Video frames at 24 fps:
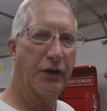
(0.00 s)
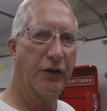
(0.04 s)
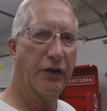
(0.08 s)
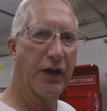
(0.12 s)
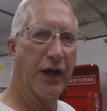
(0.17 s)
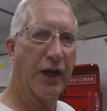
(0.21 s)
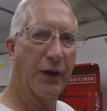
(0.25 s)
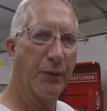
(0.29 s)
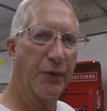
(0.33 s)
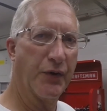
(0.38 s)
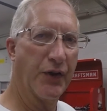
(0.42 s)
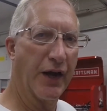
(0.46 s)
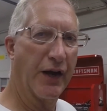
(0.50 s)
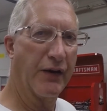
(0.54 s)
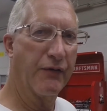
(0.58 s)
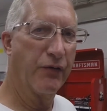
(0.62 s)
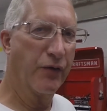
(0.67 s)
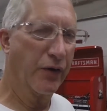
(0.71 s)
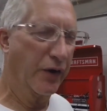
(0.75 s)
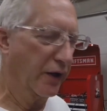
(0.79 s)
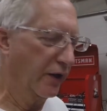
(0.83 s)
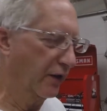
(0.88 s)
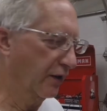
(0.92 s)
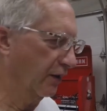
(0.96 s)
you get with
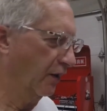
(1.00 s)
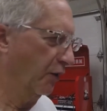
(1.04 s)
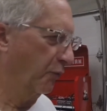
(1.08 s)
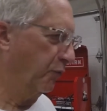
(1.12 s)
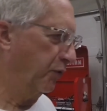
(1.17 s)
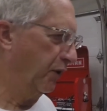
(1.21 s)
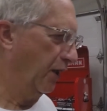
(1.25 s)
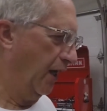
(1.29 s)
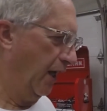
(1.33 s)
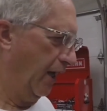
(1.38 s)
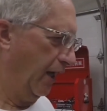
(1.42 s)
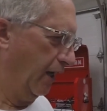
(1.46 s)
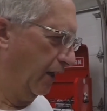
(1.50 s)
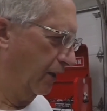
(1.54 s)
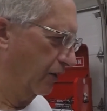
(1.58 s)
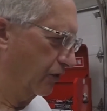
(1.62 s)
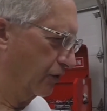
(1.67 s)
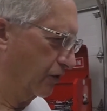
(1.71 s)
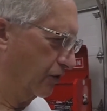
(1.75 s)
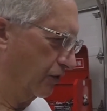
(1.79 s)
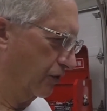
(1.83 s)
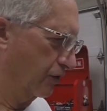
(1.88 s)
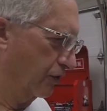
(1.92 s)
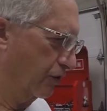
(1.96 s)
every
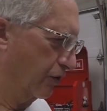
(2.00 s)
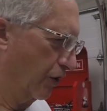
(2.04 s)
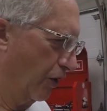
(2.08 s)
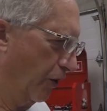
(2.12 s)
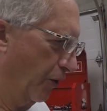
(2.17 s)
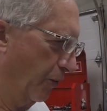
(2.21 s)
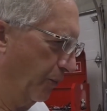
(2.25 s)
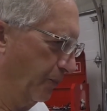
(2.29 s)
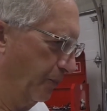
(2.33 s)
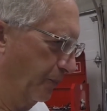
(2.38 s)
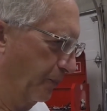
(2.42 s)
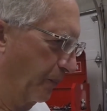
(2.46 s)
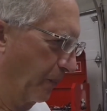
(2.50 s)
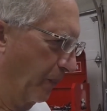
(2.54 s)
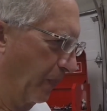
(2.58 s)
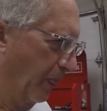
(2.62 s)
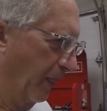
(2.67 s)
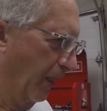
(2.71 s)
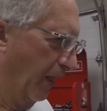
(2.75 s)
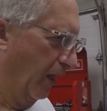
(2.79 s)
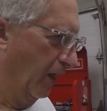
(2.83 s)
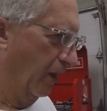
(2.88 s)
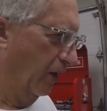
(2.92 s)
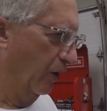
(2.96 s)
appliance. So
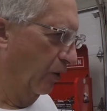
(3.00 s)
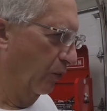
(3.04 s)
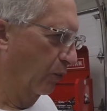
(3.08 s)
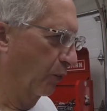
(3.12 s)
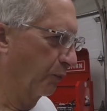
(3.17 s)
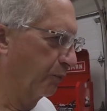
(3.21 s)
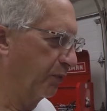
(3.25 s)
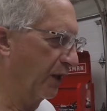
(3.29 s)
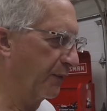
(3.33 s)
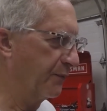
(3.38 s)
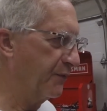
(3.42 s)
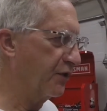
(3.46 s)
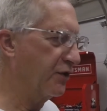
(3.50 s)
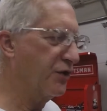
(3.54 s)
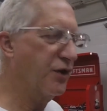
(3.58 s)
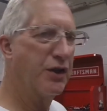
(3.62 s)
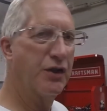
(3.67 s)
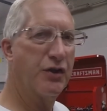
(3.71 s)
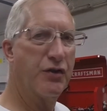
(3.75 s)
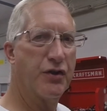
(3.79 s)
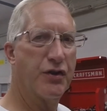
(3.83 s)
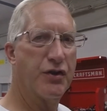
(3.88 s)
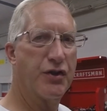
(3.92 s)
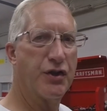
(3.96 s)
we'll plumb this
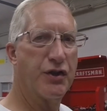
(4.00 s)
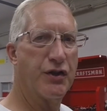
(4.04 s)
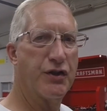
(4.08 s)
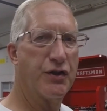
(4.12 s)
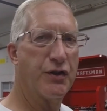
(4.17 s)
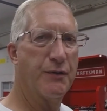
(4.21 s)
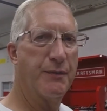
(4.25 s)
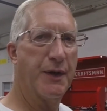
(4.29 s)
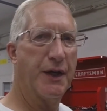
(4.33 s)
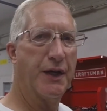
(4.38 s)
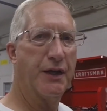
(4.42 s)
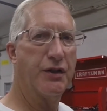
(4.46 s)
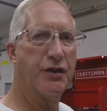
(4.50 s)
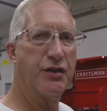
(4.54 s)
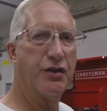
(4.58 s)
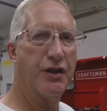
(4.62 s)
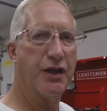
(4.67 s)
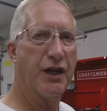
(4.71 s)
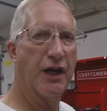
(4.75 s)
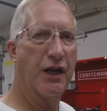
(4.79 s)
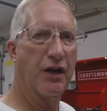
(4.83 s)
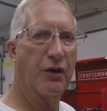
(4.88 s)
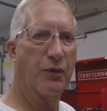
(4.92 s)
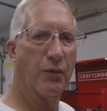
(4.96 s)
into the system and
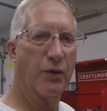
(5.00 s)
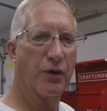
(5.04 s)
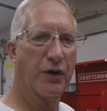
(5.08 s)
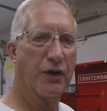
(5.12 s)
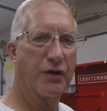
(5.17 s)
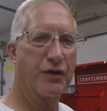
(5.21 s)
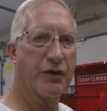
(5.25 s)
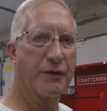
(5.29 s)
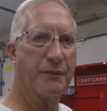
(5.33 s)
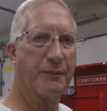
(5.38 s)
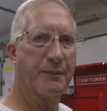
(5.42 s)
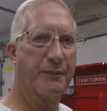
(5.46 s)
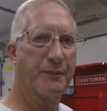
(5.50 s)
see how it works.